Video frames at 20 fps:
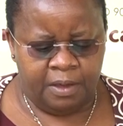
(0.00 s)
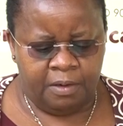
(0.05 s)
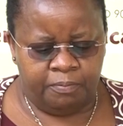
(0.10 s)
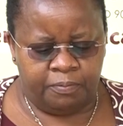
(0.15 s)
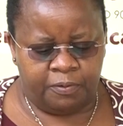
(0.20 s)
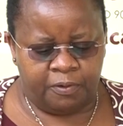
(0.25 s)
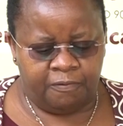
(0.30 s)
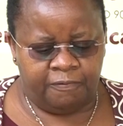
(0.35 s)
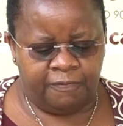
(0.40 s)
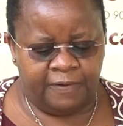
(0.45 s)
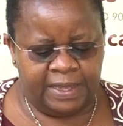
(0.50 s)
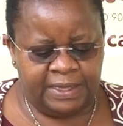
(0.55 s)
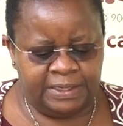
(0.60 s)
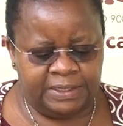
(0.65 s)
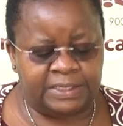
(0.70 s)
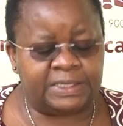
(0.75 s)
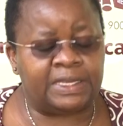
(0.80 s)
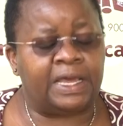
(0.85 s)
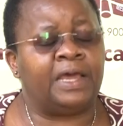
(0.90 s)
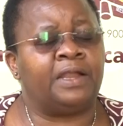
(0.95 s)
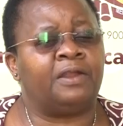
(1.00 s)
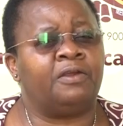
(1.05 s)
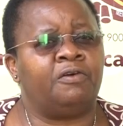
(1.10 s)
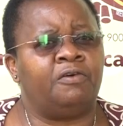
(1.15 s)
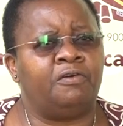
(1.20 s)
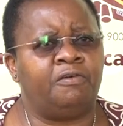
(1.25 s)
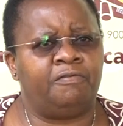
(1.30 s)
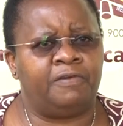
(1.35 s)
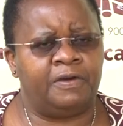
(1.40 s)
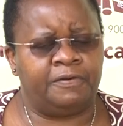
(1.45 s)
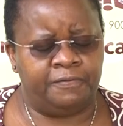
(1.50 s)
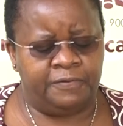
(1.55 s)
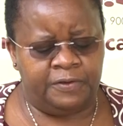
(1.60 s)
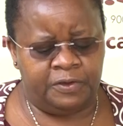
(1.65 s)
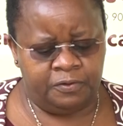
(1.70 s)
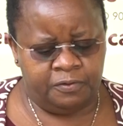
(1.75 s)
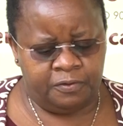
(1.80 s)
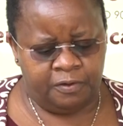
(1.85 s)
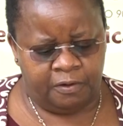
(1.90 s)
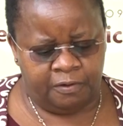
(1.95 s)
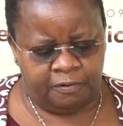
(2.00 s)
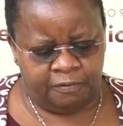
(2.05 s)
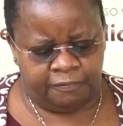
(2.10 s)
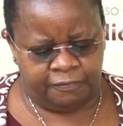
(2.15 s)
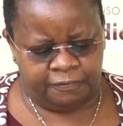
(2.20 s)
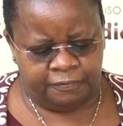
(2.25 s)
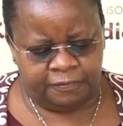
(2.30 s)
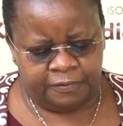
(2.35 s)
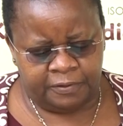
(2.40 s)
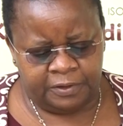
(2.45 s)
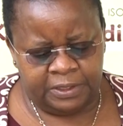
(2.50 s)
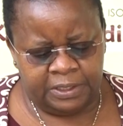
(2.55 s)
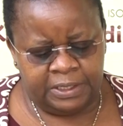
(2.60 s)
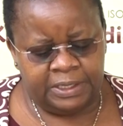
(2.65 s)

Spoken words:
provides an overview of